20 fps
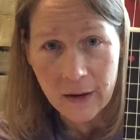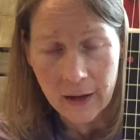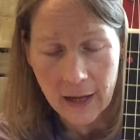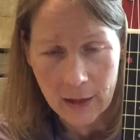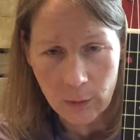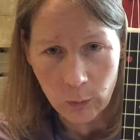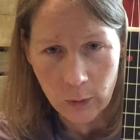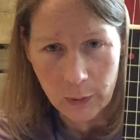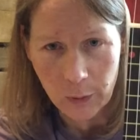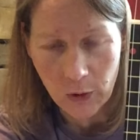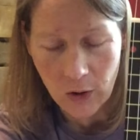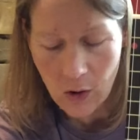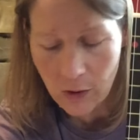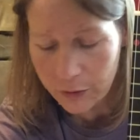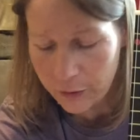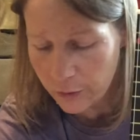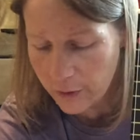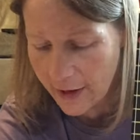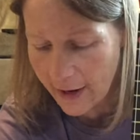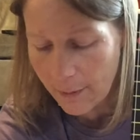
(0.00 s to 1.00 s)
And we will go
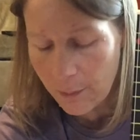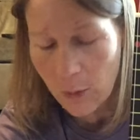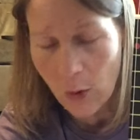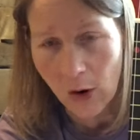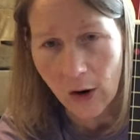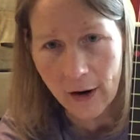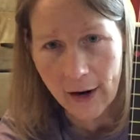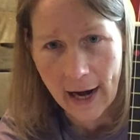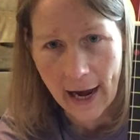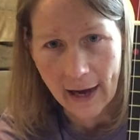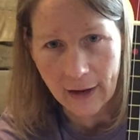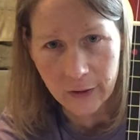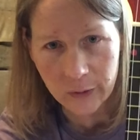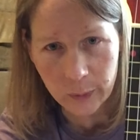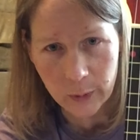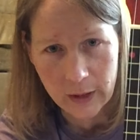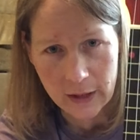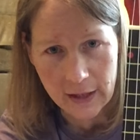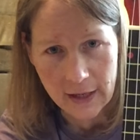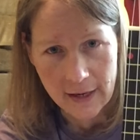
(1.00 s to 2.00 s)
through that more as
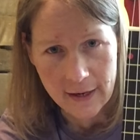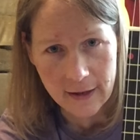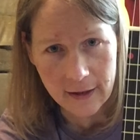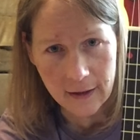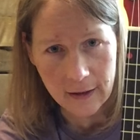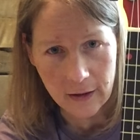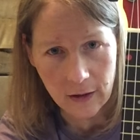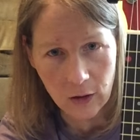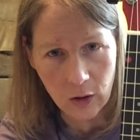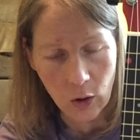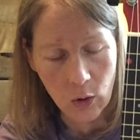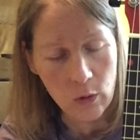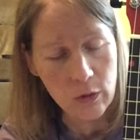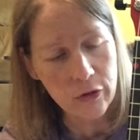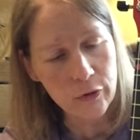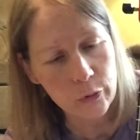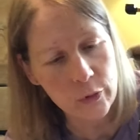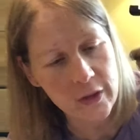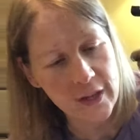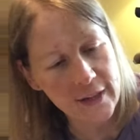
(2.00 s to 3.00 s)
we go
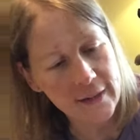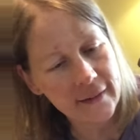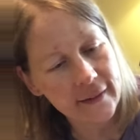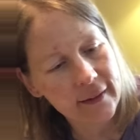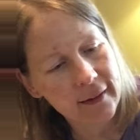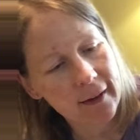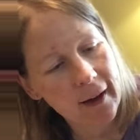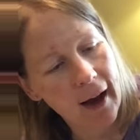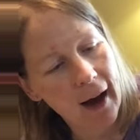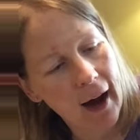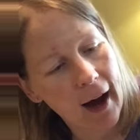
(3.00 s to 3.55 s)
through this.